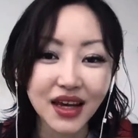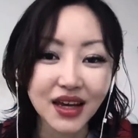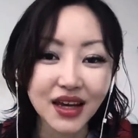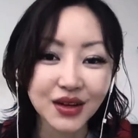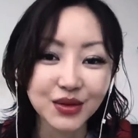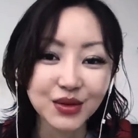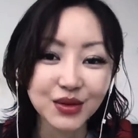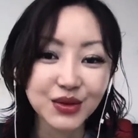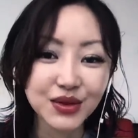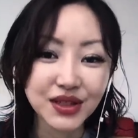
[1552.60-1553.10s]

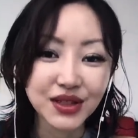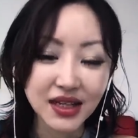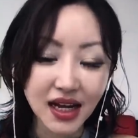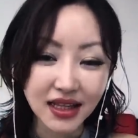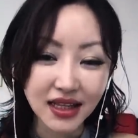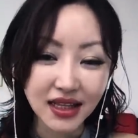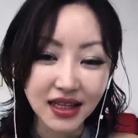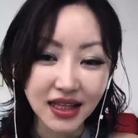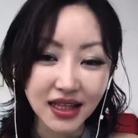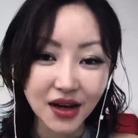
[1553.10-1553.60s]
who's
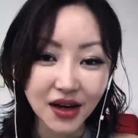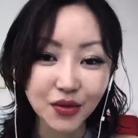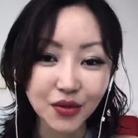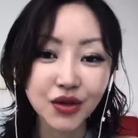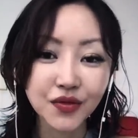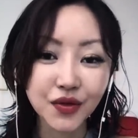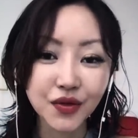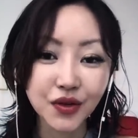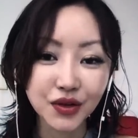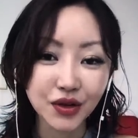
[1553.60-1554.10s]
gonna work
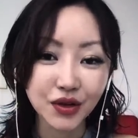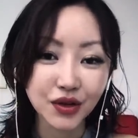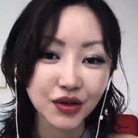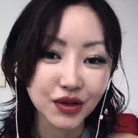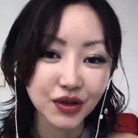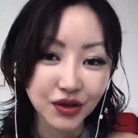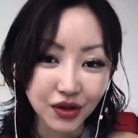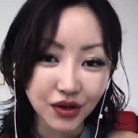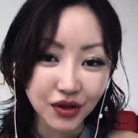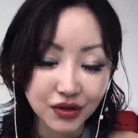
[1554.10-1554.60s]
for the, you
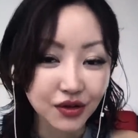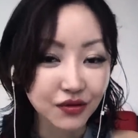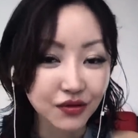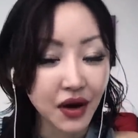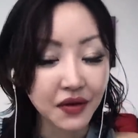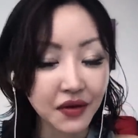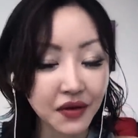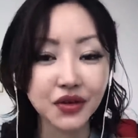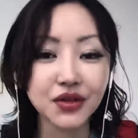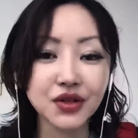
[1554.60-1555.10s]
know, the
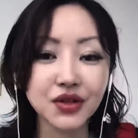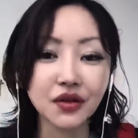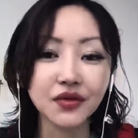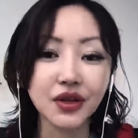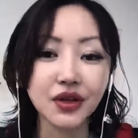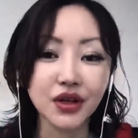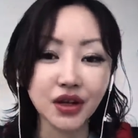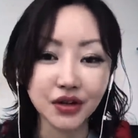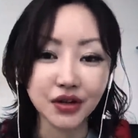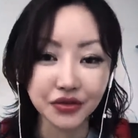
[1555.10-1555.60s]
revolution of the
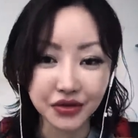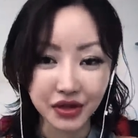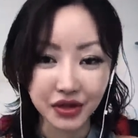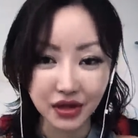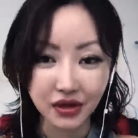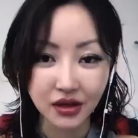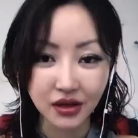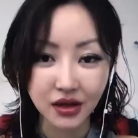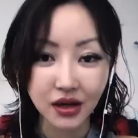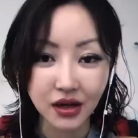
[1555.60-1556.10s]

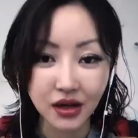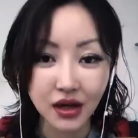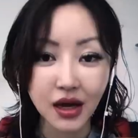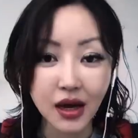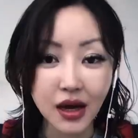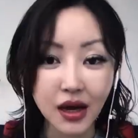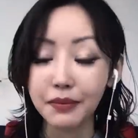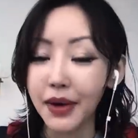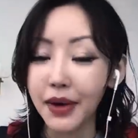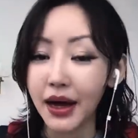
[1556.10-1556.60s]
country.
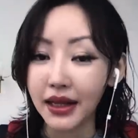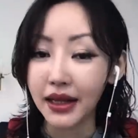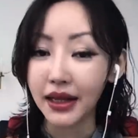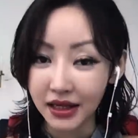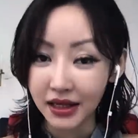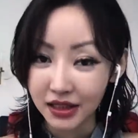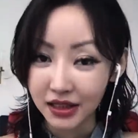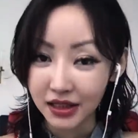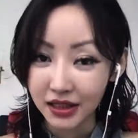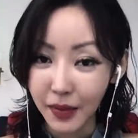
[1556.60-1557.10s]
But his
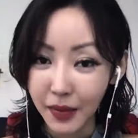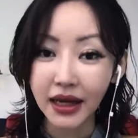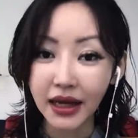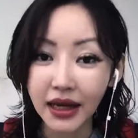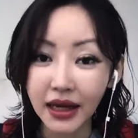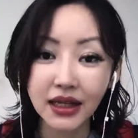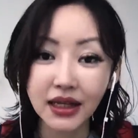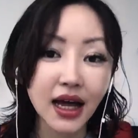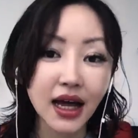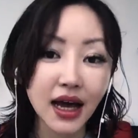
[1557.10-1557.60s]
body
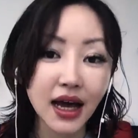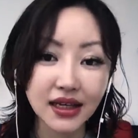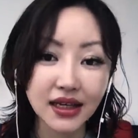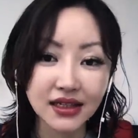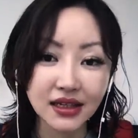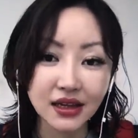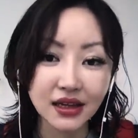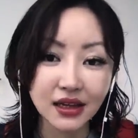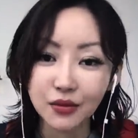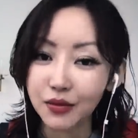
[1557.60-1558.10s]
dies
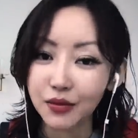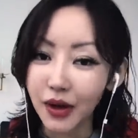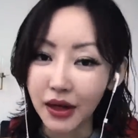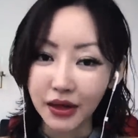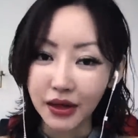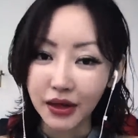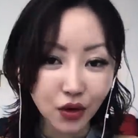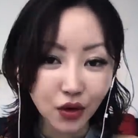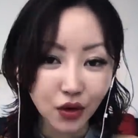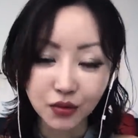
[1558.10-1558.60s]
but
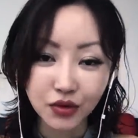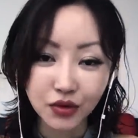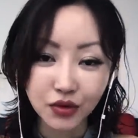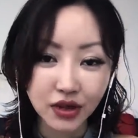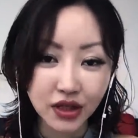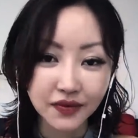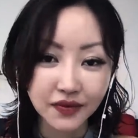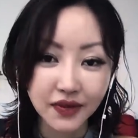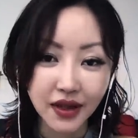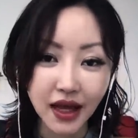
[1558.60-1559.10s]
don't
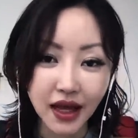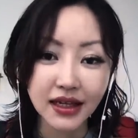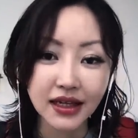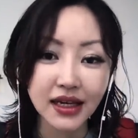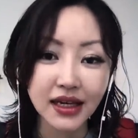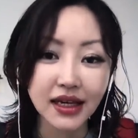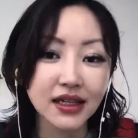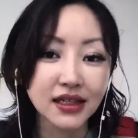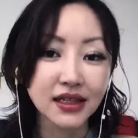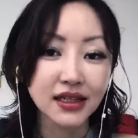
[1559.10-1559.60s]
believe that
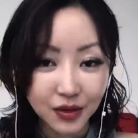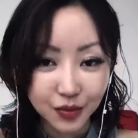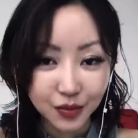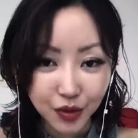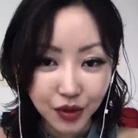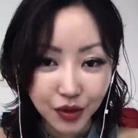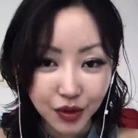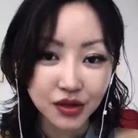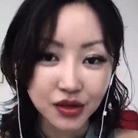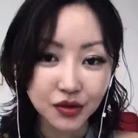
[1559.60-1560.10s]
He
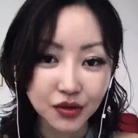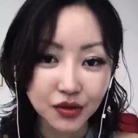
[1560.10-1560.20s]
spirit with